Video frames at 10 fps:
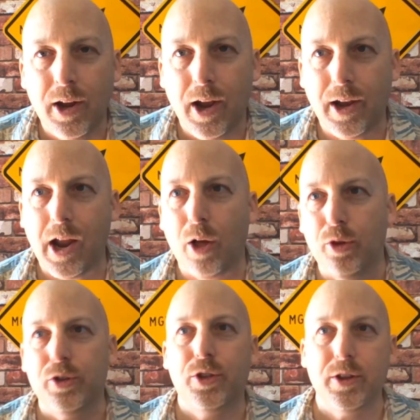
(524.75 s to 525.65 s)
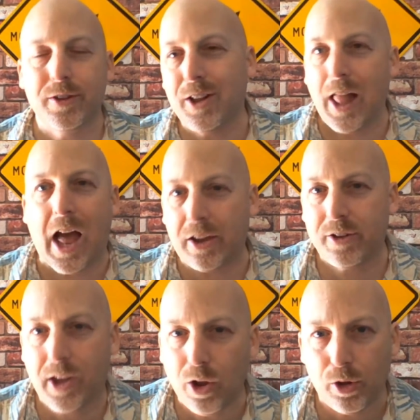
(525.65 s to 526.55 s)
And now there's this class
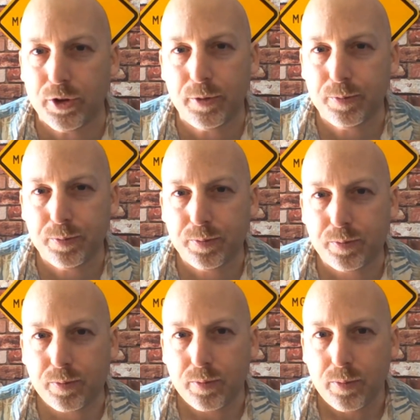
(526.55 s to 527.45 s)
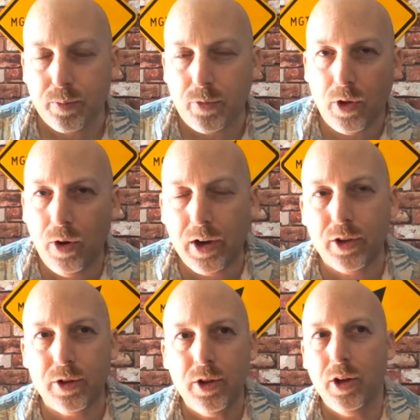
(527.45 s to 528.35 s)
guilt, right?
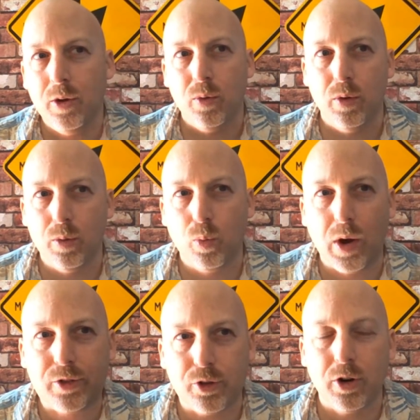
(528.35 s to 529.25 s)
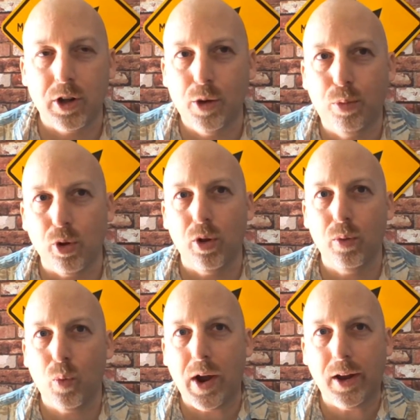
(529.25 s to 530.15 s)
The Western liberal,
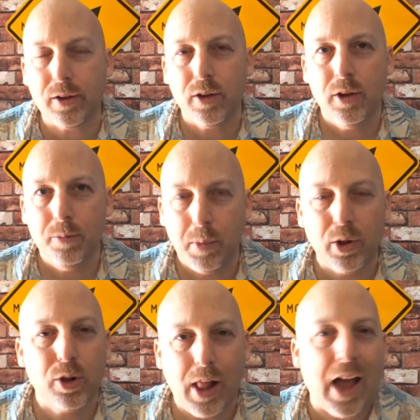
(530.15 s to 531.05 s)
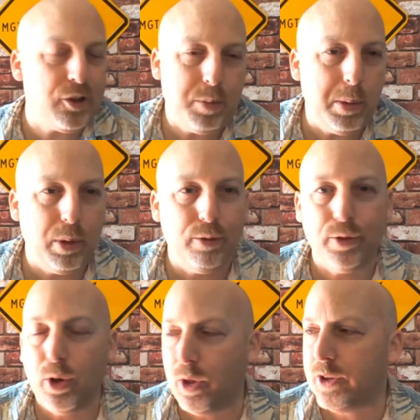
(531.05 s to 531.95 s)
white, middle class people
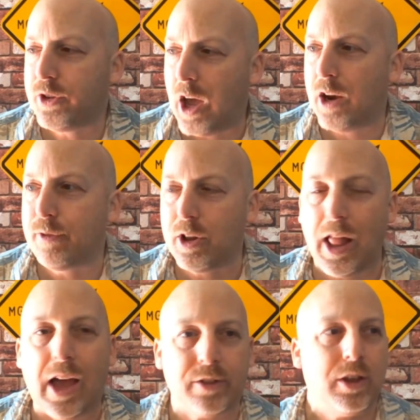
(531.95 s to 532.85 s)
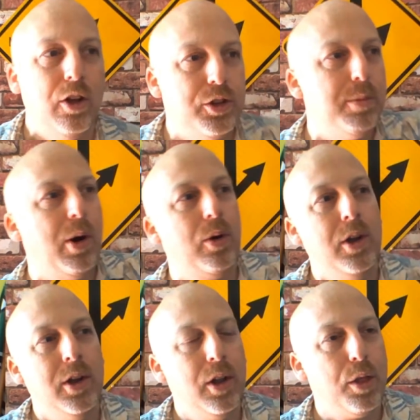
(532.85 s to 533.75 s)
feel this kind of class guilt about
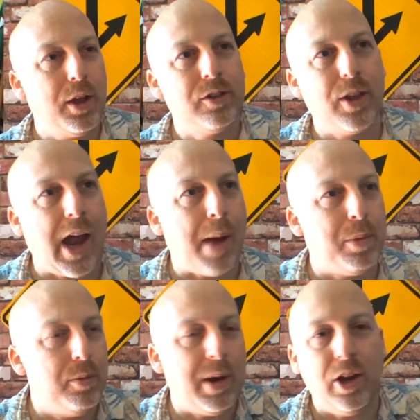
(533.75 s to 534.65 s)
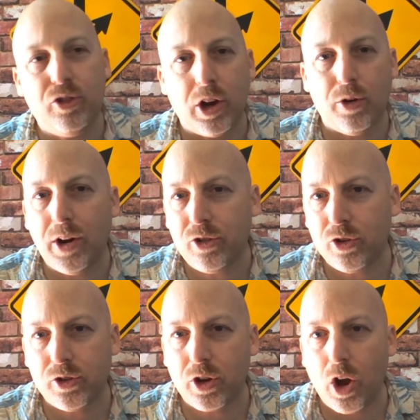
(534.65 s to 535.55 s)
things that happened many
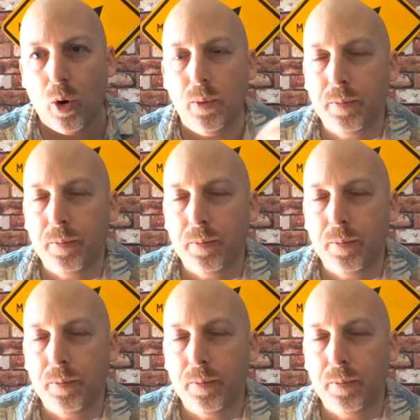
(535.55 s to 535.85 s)
generations ago.